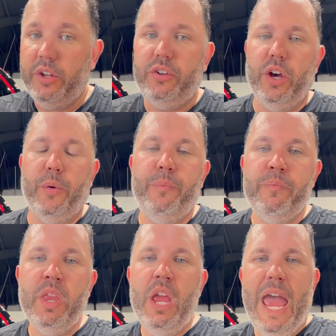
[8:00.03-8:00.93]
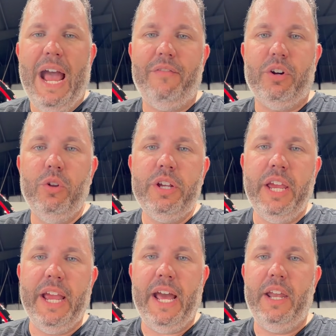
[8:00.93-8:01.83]
So after
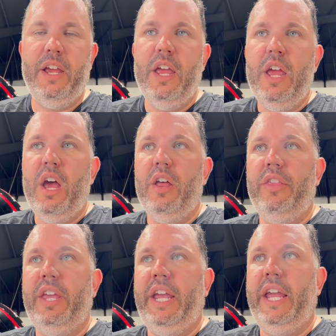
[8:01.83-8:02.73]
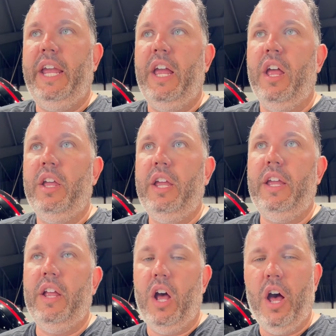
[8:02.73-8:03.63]
looking at it, the
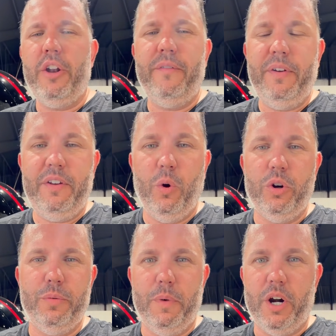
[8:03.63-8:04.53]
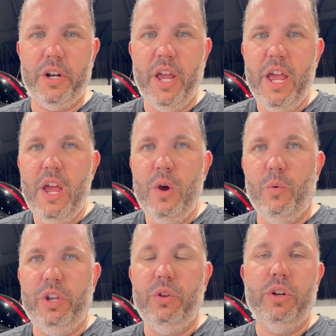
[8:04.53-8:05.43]
150 horse Merc,
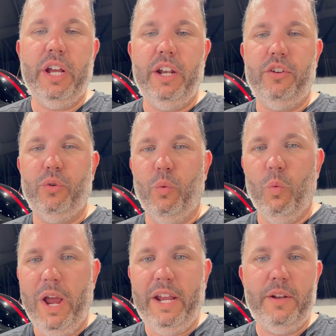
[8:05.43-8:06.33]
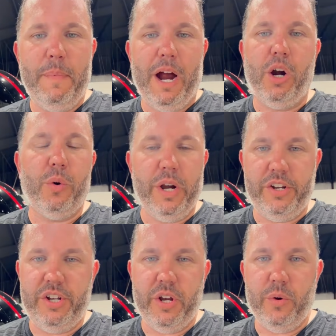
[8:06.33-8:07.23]
when you look at its weight to power
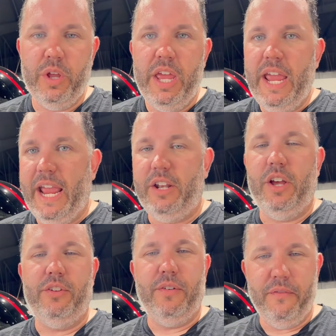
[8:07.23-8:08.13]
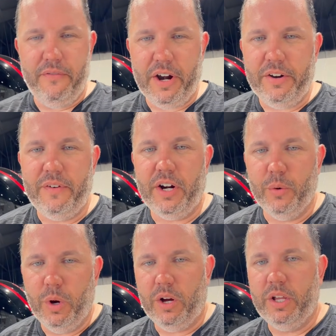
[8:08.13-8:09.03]
ratio, it does very, very
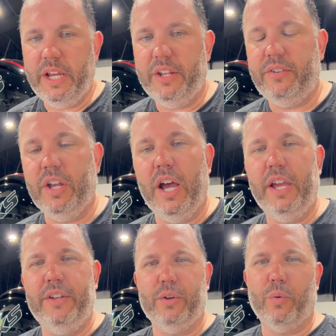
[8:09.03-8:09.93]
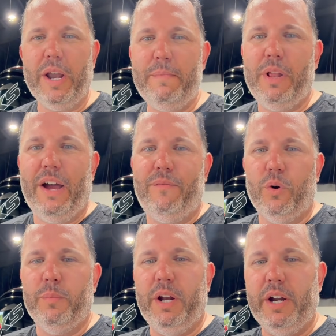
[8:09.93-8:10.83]
well. It's a great
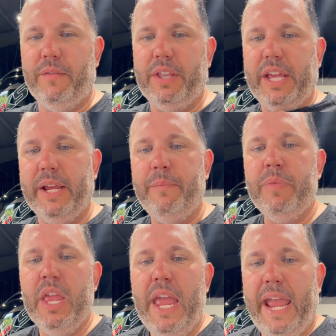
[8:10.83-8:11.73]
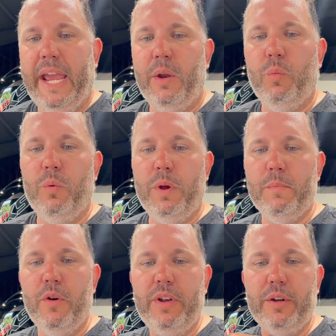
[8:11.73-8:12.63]
platform there and everything. And when we
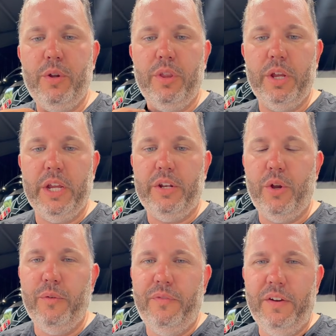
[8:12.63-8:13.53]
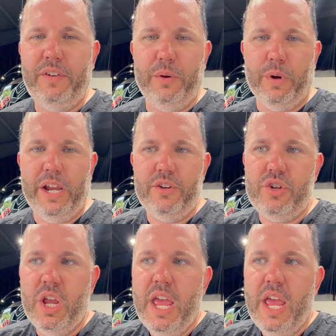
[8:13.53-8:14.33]
moved into the 250 range,